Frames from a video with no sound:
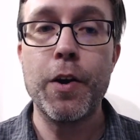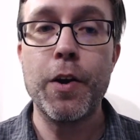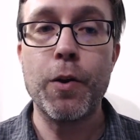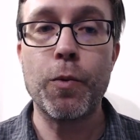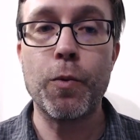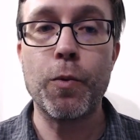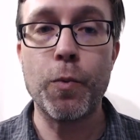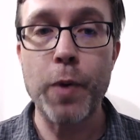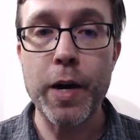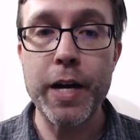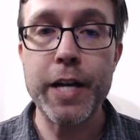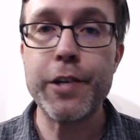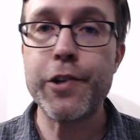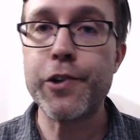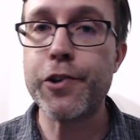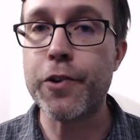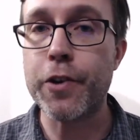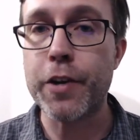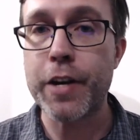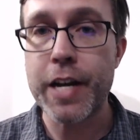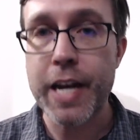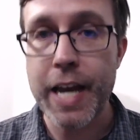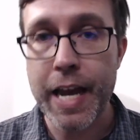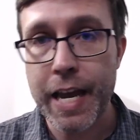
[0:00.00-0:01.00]
write your
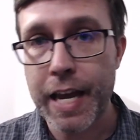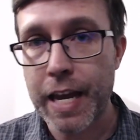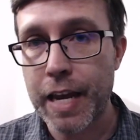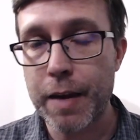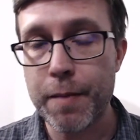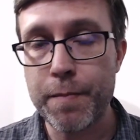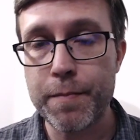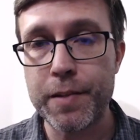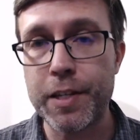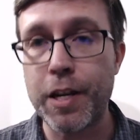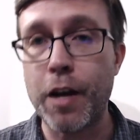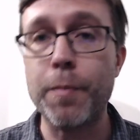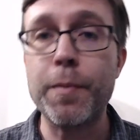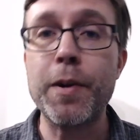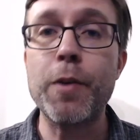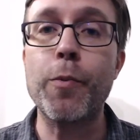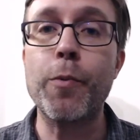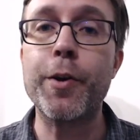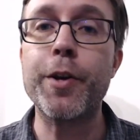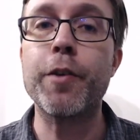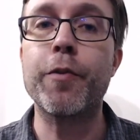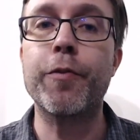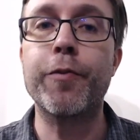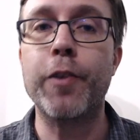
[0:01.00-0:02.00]
name, tell me where
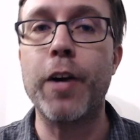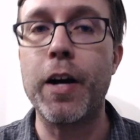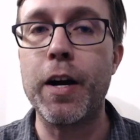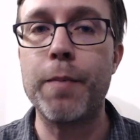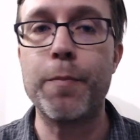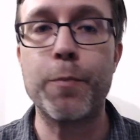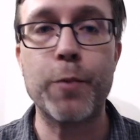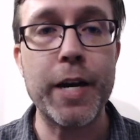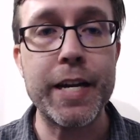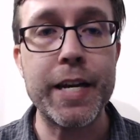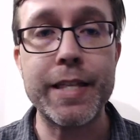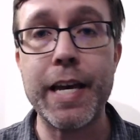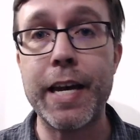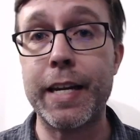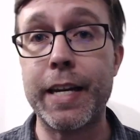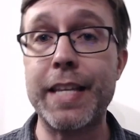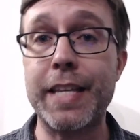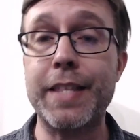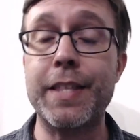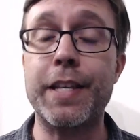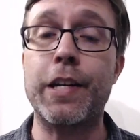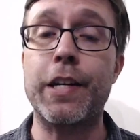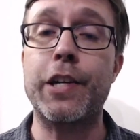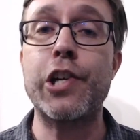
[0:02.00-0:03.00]
you're from, write that
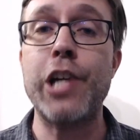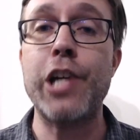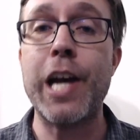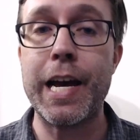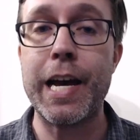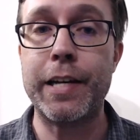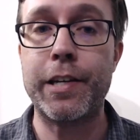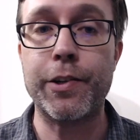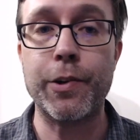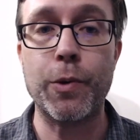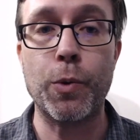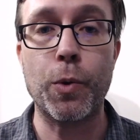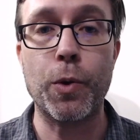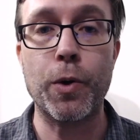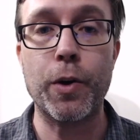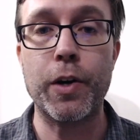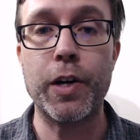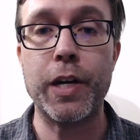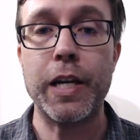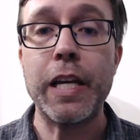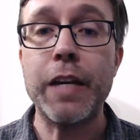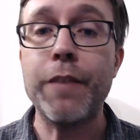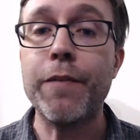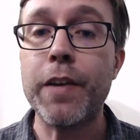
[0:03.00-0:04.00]
in the chat, or
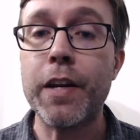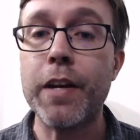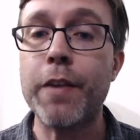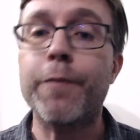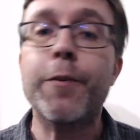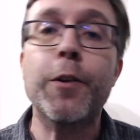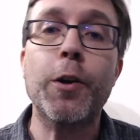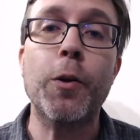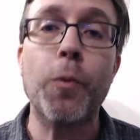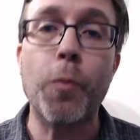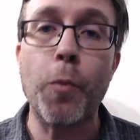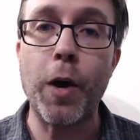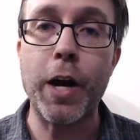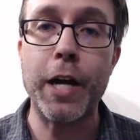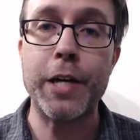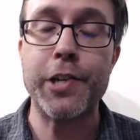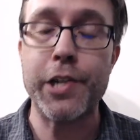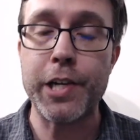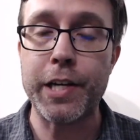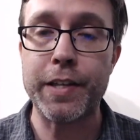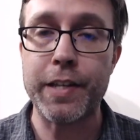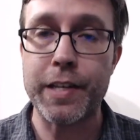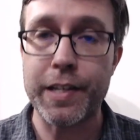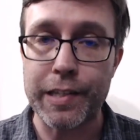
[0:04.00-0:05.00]
even if you're
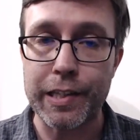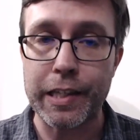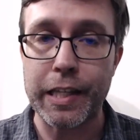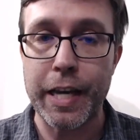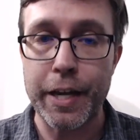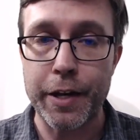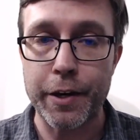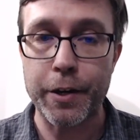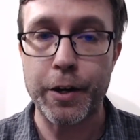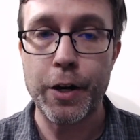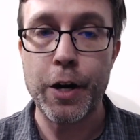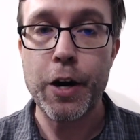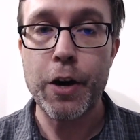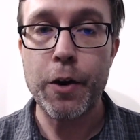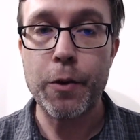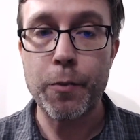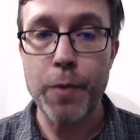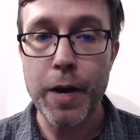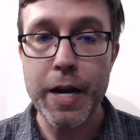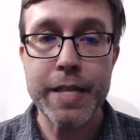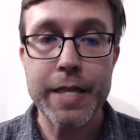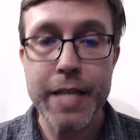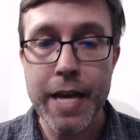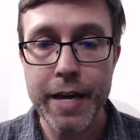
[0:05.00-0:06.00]
watching this later,
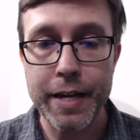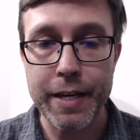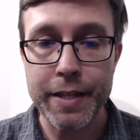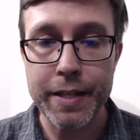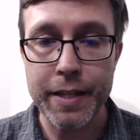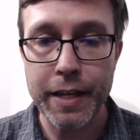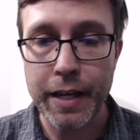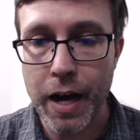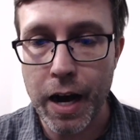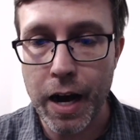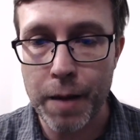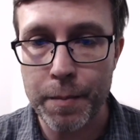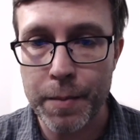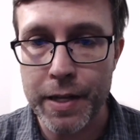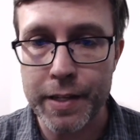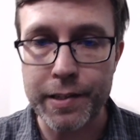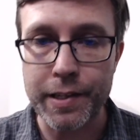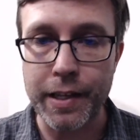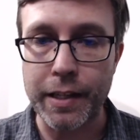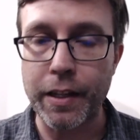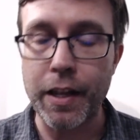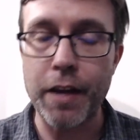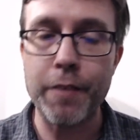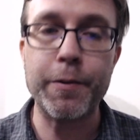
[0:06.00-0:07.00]
write that in the comments.
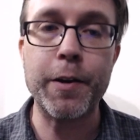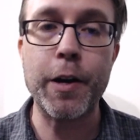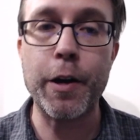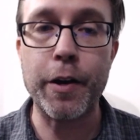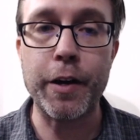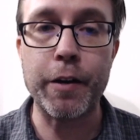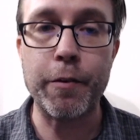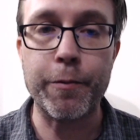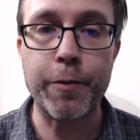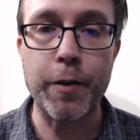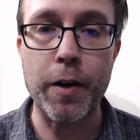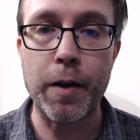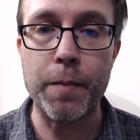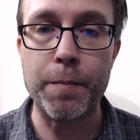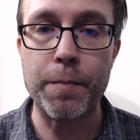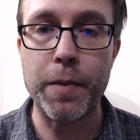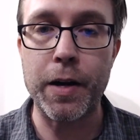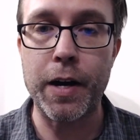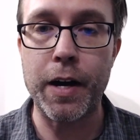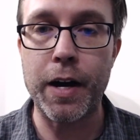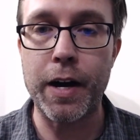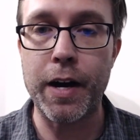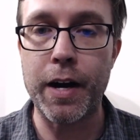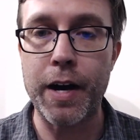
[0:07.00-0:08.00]
I love hearing from
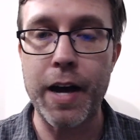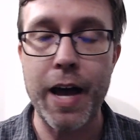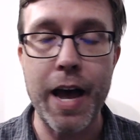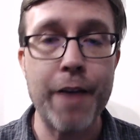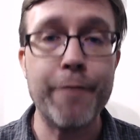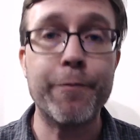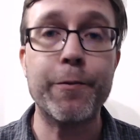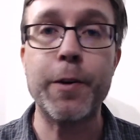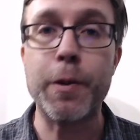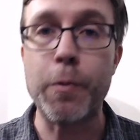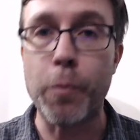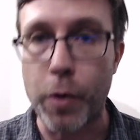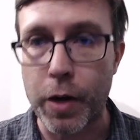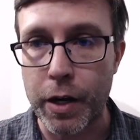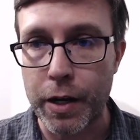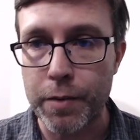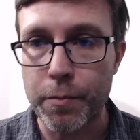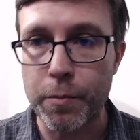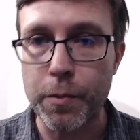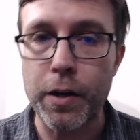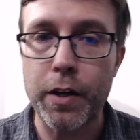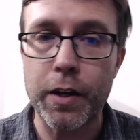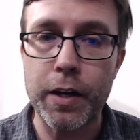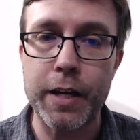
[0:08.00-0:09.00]
uh, everyone,
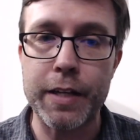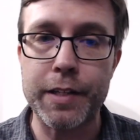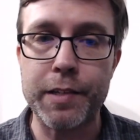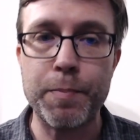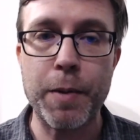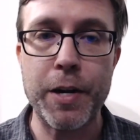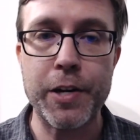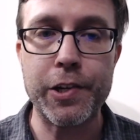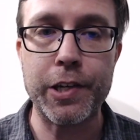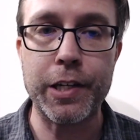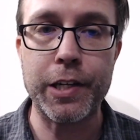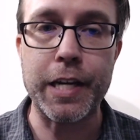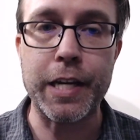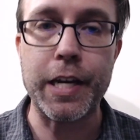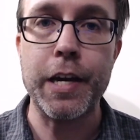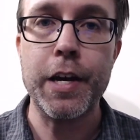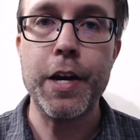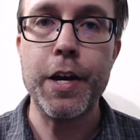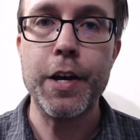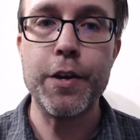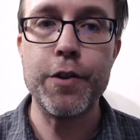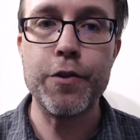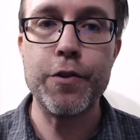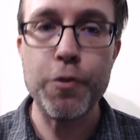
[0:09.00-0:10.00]
well, especially
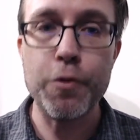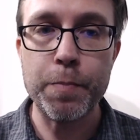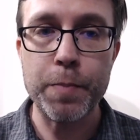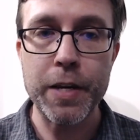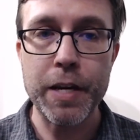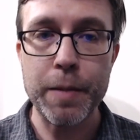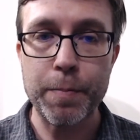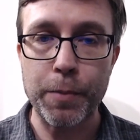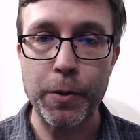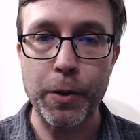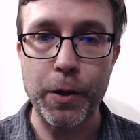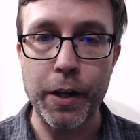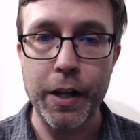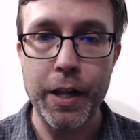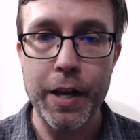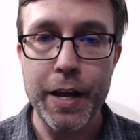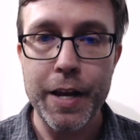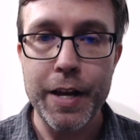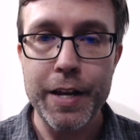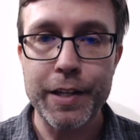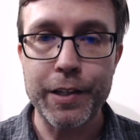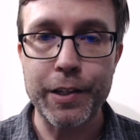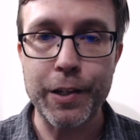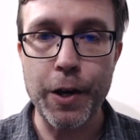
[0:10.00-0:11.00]
new people.
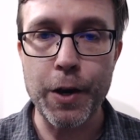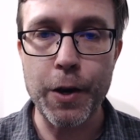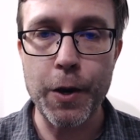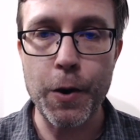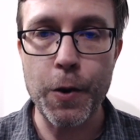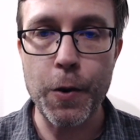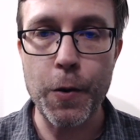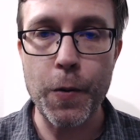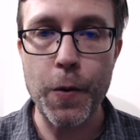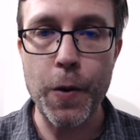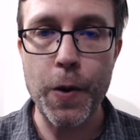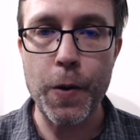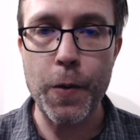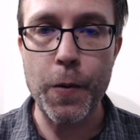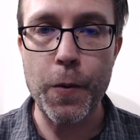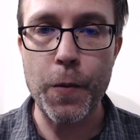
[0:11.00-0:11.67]
So